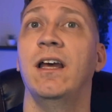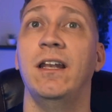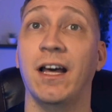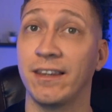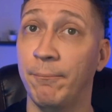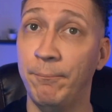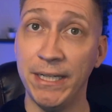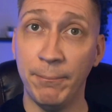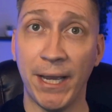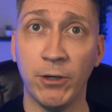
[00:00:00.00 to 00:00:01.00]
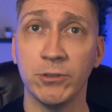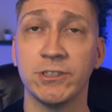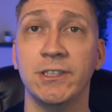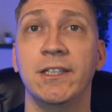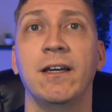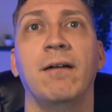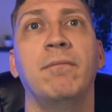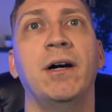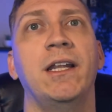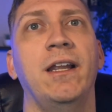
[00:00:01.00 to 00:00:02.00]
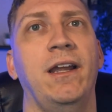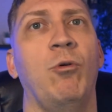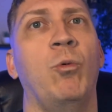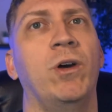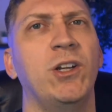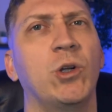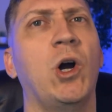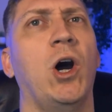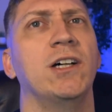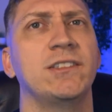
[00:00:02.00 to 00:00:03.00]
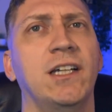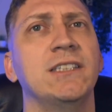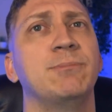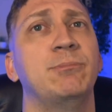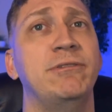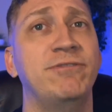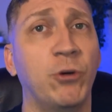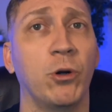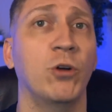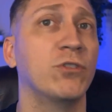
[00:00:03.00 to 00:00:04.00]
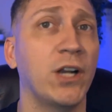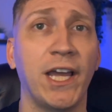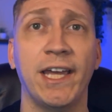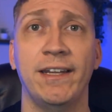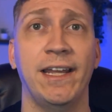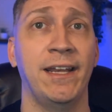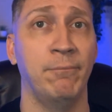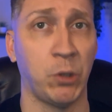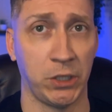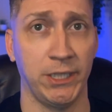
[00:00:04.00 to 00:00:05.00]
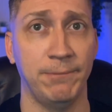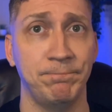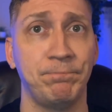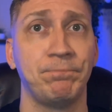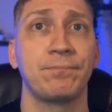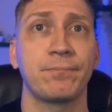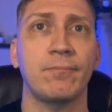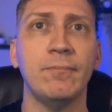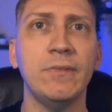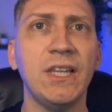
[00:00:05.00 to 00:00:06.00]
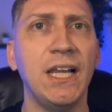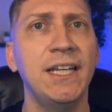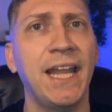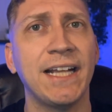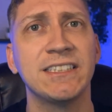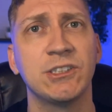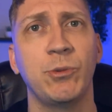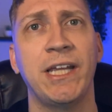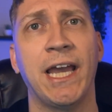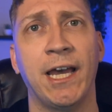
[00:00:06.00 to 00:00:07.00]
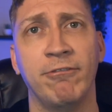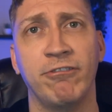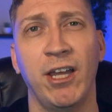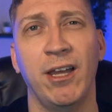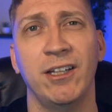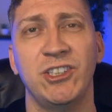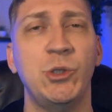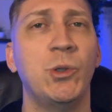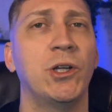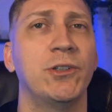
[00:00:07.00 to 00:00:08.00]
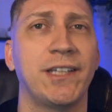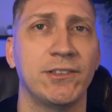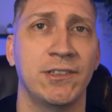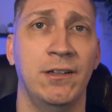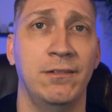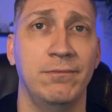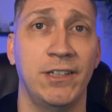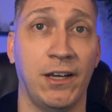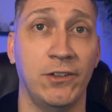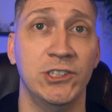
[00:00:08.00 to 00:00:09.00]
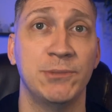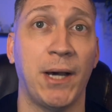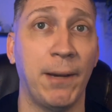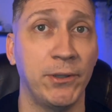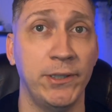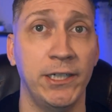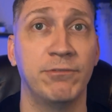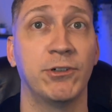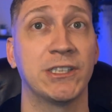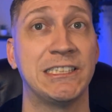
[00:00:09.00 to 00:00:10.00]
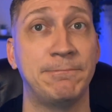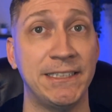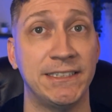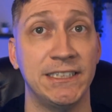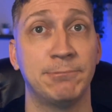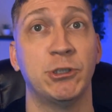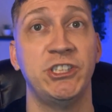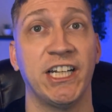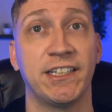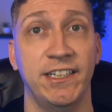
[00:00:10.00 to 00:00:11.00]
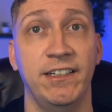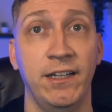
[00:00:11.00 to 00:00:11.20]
not the bid amount, but what it'll cost us before overhead and markup. Next, we have $200,000 populated for expenses projected